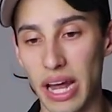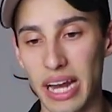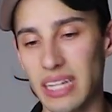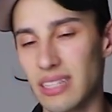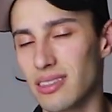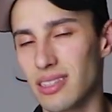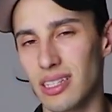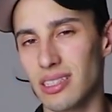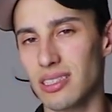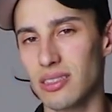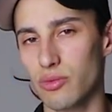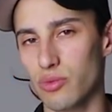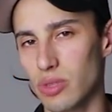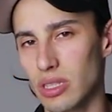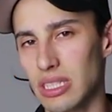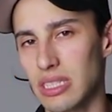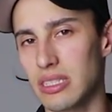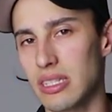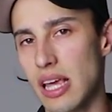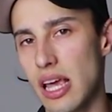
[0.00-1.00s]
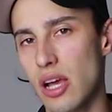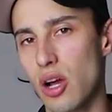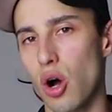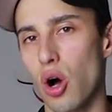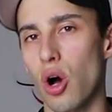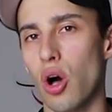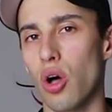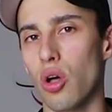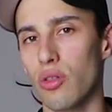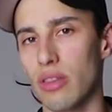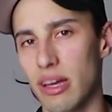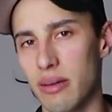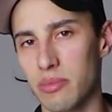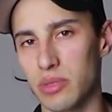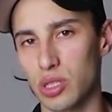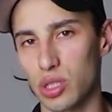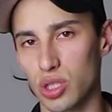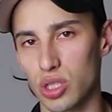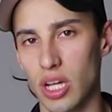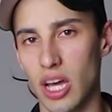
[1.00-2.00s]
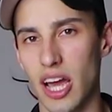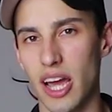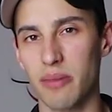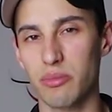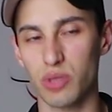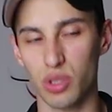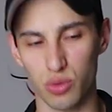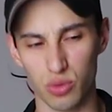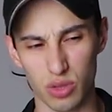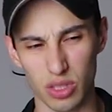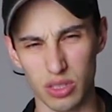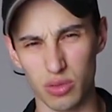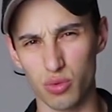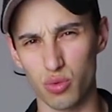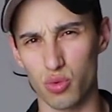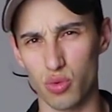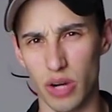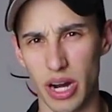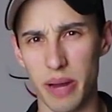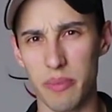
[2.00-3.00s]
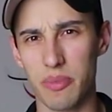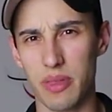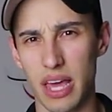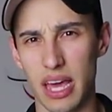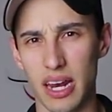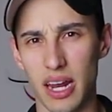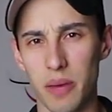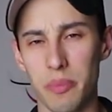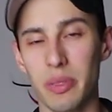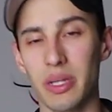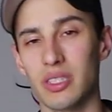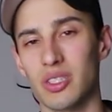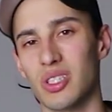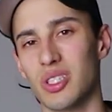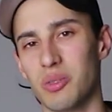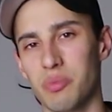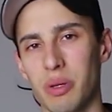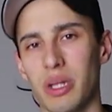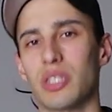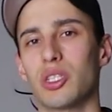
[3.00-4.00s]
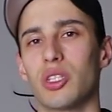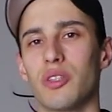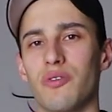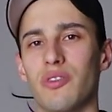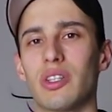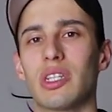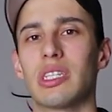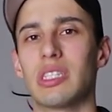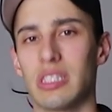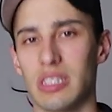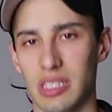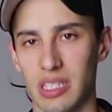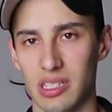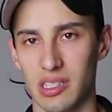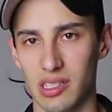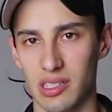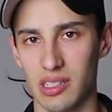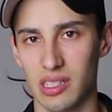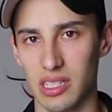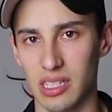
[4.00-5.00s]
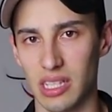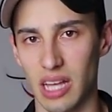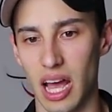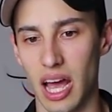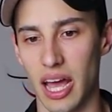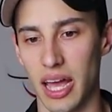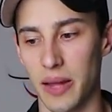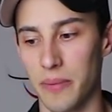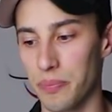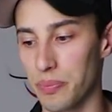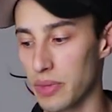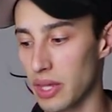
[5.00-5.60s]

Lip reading: and it doesn't really take all that much time to really ramp that up, especially for consistency's high.